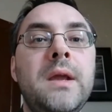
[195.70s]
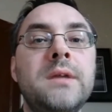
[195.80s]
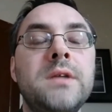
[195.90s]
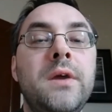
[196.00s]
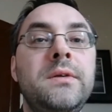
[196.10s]

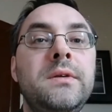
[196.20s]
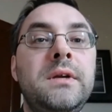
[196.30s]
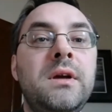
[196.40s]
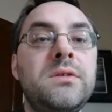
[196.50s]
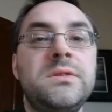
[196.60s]
So you
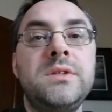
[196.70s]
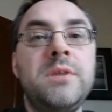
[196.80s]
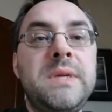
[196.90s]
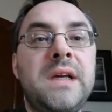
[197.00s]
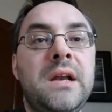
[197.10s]
go to
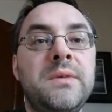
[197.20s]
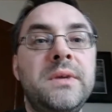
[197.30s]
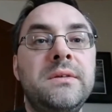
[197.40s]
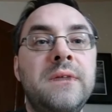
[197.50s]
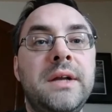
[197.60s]
Adobe Color
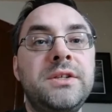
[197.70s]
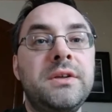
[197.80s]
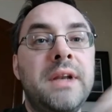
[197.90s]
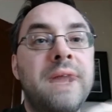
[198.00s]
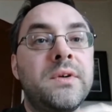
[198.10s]
Wheel and you
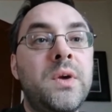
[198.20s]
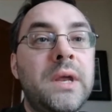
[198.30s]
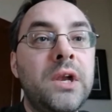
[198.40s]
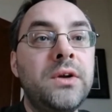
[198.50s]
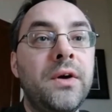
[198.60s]
can have a
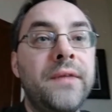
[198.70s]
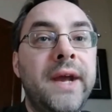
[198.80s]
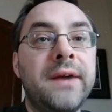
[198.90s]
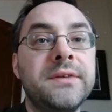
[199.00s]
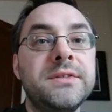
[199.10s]
quick look on
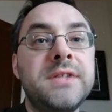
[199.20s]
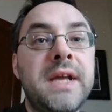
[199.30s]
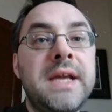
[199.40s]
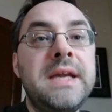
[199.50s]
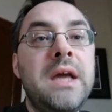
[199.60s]
there and
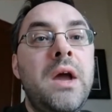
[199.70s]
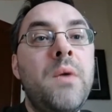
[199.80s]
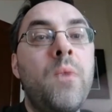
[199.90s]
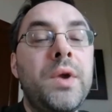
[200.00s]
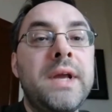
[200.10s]
see
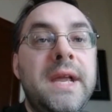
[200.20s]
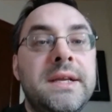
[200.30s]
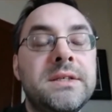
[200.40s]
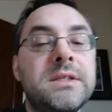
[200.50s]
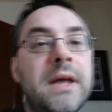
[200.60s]
what it
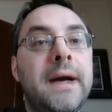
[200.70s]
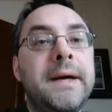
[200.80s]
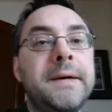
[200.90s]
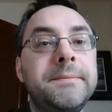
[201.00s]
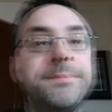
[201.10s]
is,
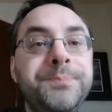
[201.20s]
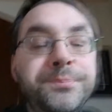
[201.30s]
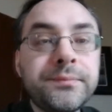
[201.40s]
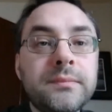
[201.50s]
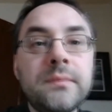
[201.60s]

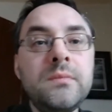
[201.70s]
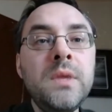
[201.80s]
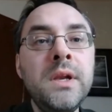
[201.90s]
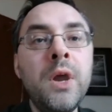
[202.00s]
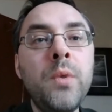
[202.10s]

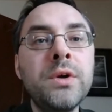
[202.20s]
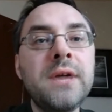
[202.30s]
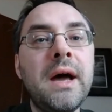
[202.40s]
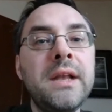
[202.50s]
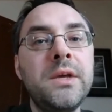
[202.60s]
what
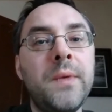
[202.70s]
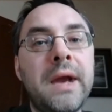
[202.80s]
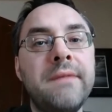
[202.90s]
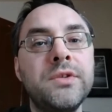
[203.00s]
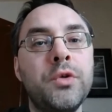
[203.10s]
colour you want to
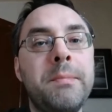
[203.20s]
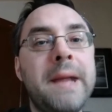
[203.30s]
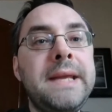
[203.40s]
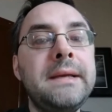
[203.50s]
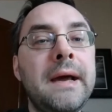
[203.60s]
have as your
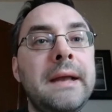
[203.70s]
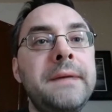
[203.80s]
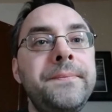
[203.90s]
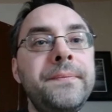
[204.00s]
main colour.